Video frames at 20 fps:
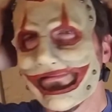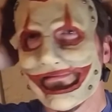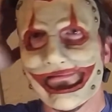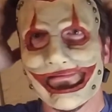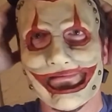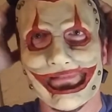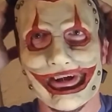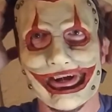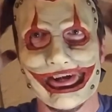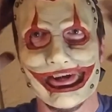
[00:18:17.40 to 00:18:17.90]

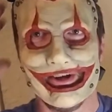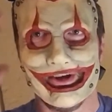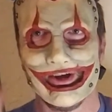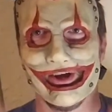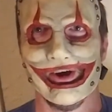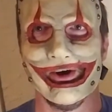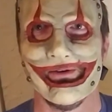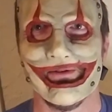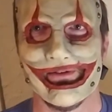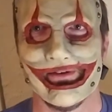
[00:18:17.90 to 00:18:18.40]
There you
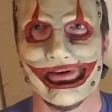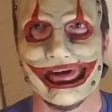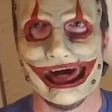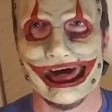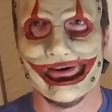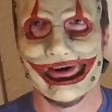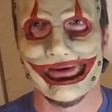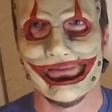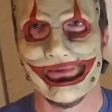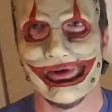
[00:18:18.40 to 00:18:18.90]
go.
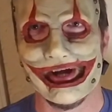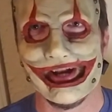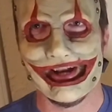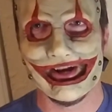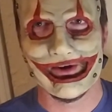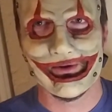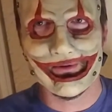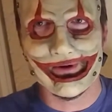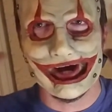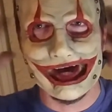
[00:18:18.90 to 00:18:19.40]
Now I'm ready
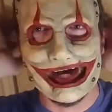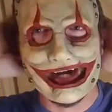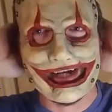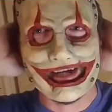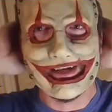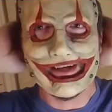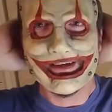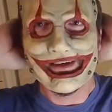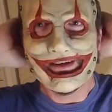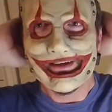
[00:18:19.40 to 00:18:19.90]
to
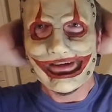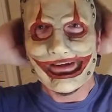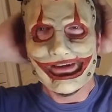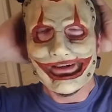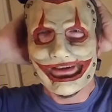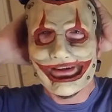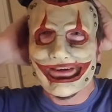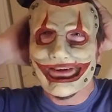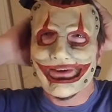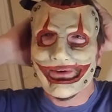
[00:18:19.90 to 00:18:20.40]
rock,
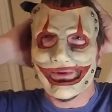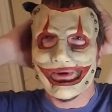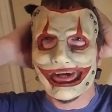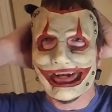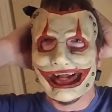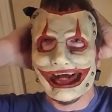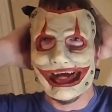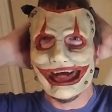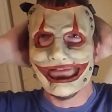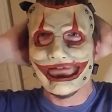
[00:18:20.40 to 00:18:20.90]
or what
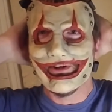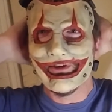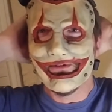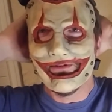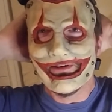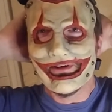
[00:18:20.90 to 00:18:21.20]
have you.